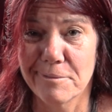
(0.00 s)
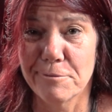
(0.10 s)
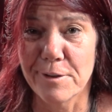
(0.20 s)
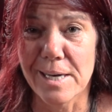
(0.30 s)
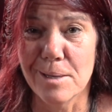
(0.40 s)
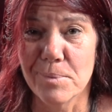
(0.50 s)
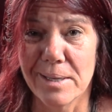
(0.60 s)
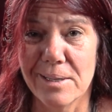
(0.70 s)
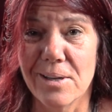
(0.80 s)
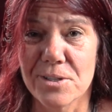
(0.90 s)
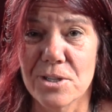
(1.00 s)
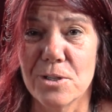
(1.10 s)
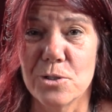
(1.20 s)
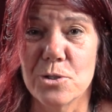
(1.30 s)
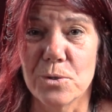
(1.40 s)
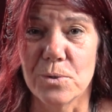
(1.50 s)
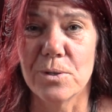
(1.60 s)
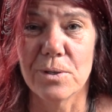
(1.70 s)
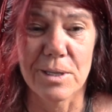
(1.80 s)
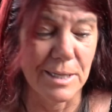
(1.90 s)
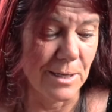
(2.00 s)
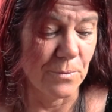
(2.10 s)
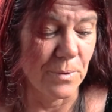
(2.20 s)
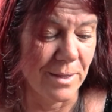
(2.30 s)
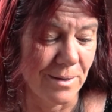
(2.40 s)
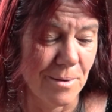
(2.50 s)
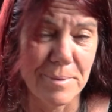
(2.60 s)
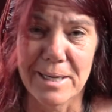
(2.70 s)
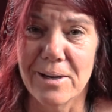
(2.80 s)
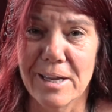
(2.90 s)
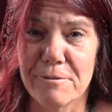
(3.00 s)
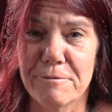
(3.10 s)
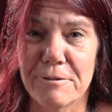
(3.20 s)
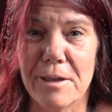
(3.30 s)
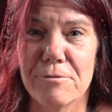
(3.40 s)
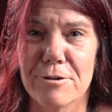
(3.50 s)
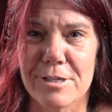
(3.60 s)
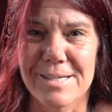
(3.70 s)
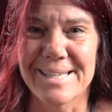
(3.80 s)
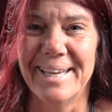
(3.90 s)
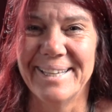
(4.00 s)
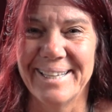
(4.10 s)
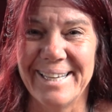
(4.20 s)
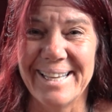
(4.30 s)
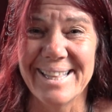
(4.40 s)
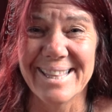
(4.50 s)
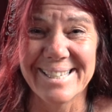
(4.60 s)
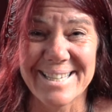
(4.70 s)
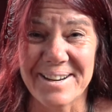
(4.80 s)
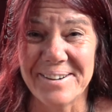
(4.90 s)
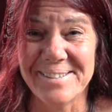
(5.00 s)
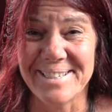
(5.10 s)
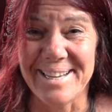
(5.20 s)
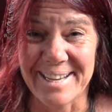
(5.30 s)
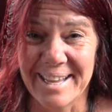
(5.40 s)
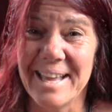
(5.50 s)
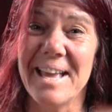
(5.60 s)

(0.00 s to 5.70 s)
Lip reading: funny, but you do. You connect with it. I mean, I have favorites in the tarot deck.